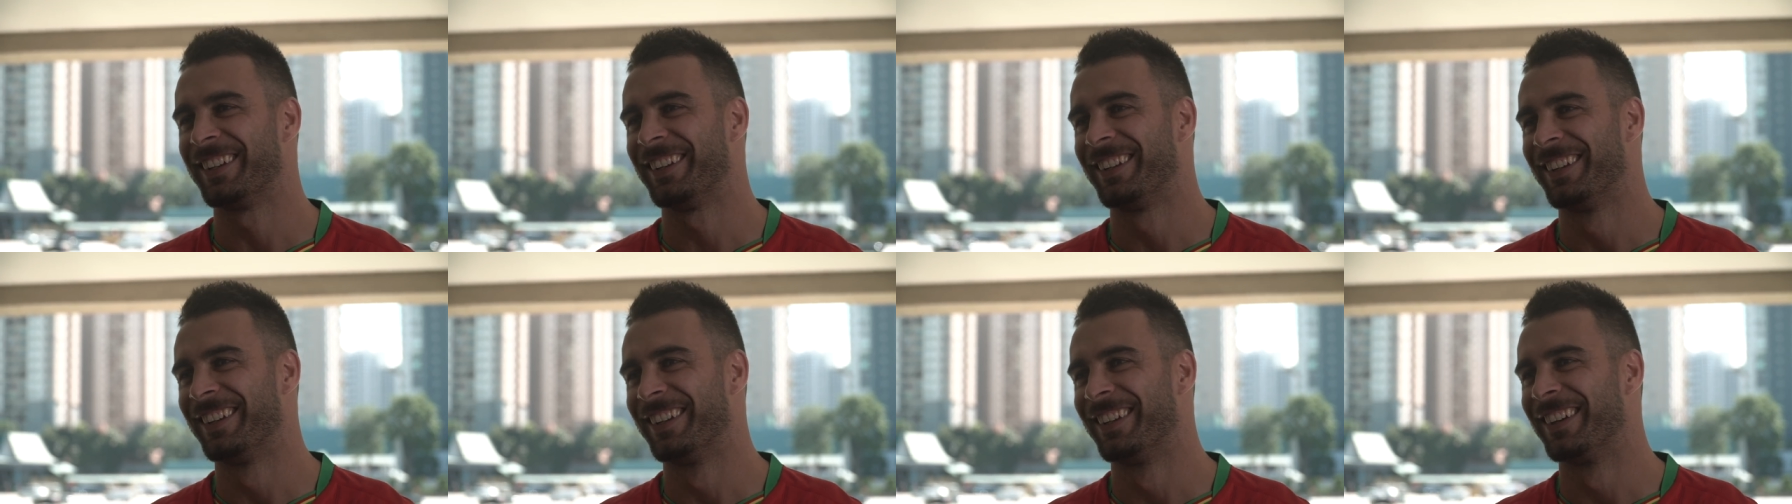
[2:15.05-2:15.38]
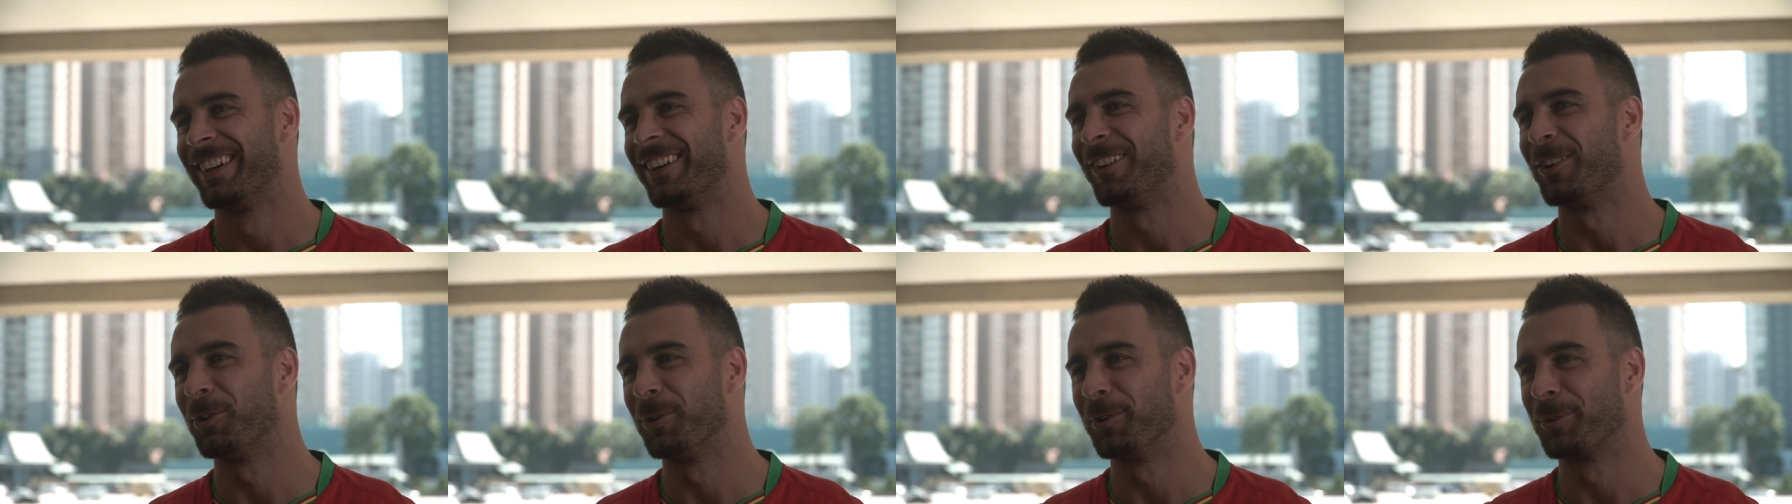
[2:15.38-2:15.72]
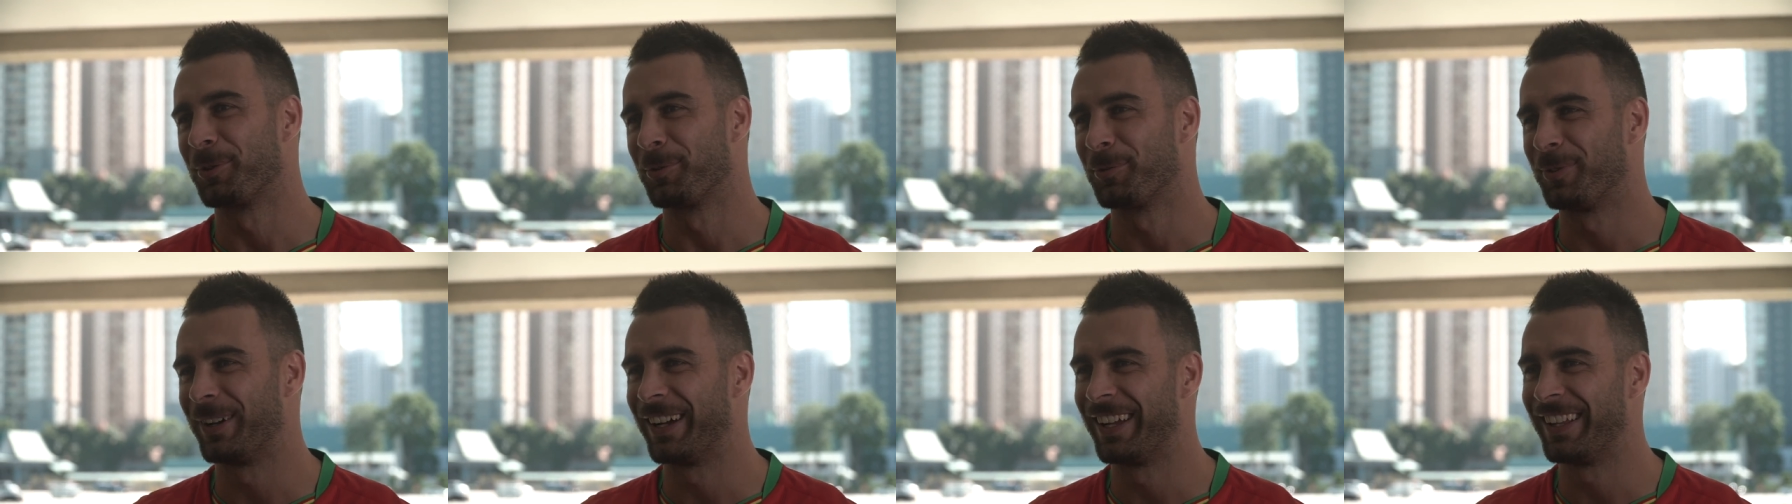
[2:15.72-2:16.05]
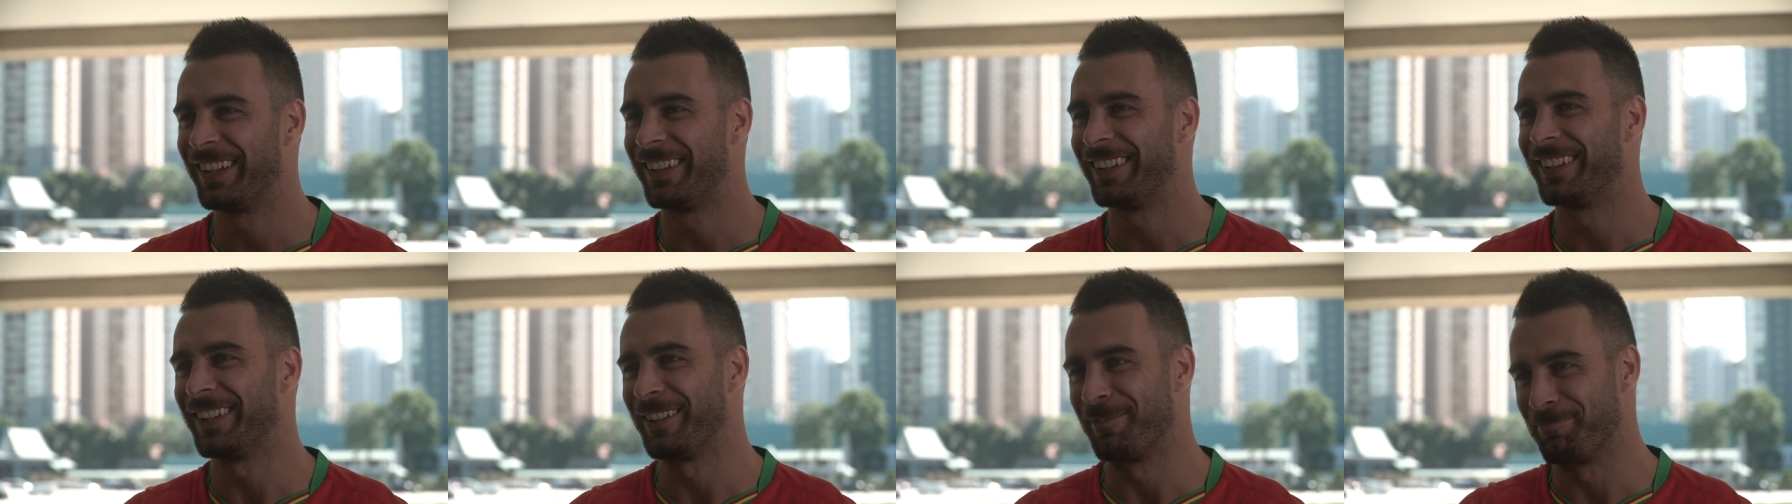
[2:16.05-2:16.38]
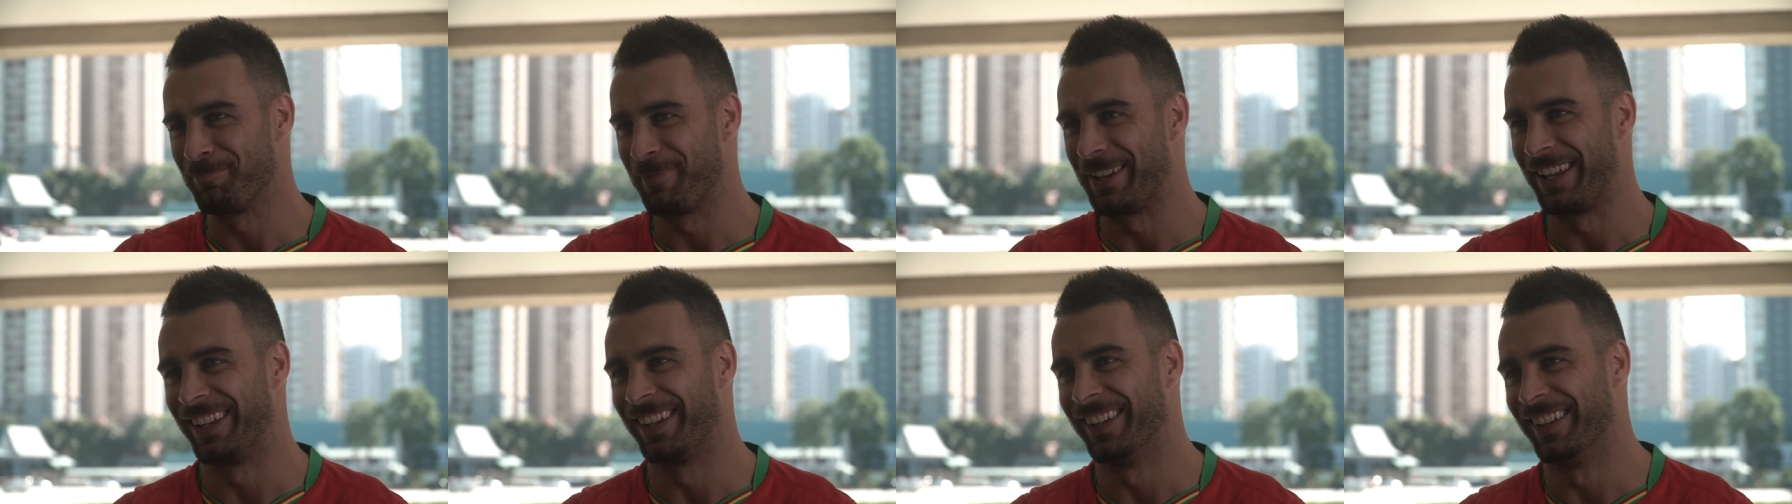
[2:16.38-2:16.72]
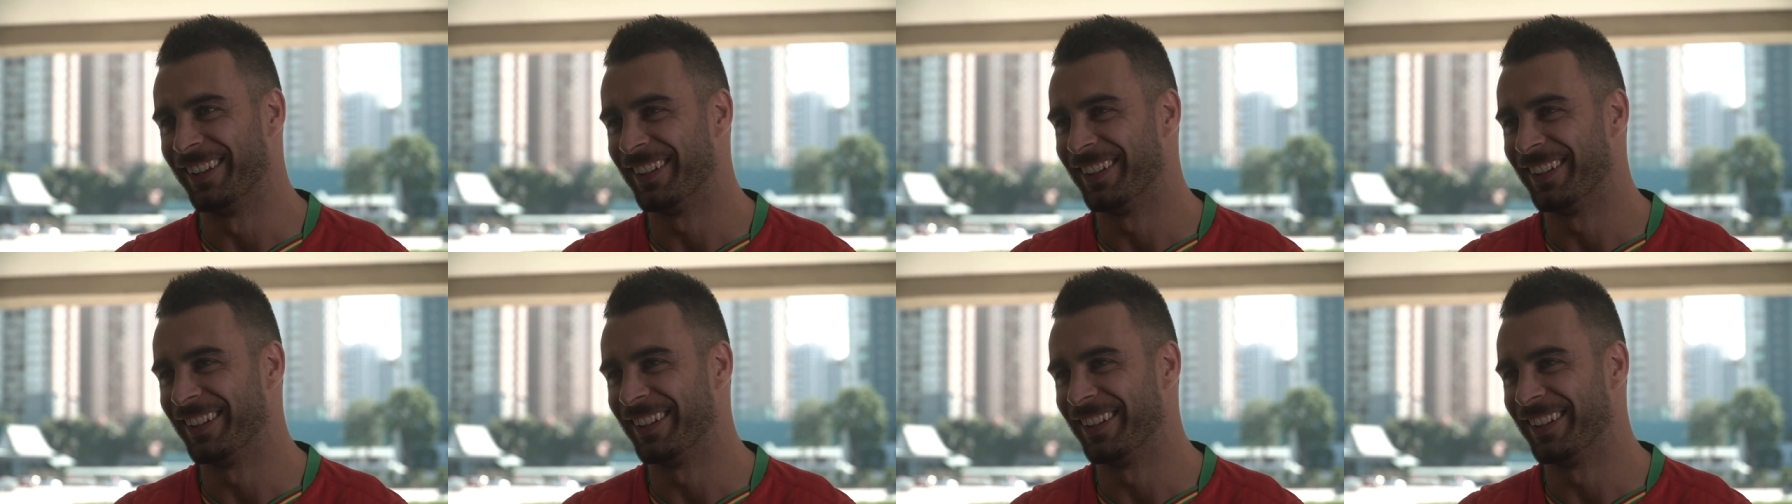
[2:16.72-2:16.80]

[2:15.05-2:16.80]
yeah. Old one, me.